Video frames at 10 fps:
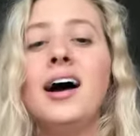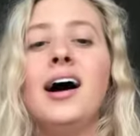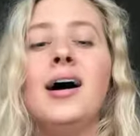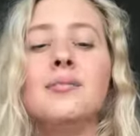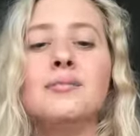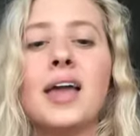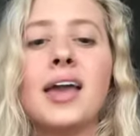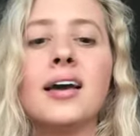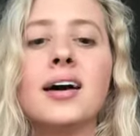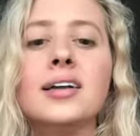Um,
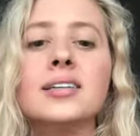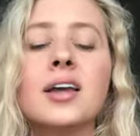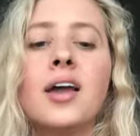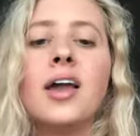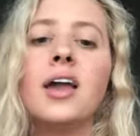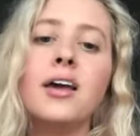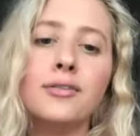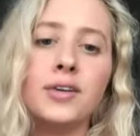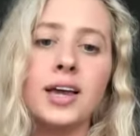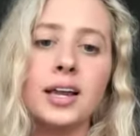and
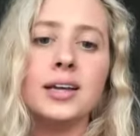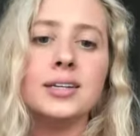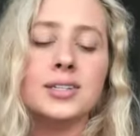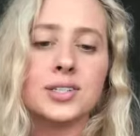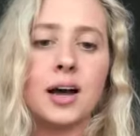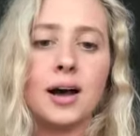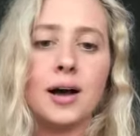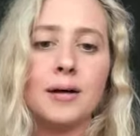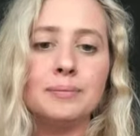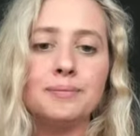if it is
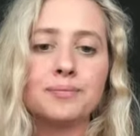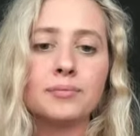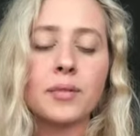um,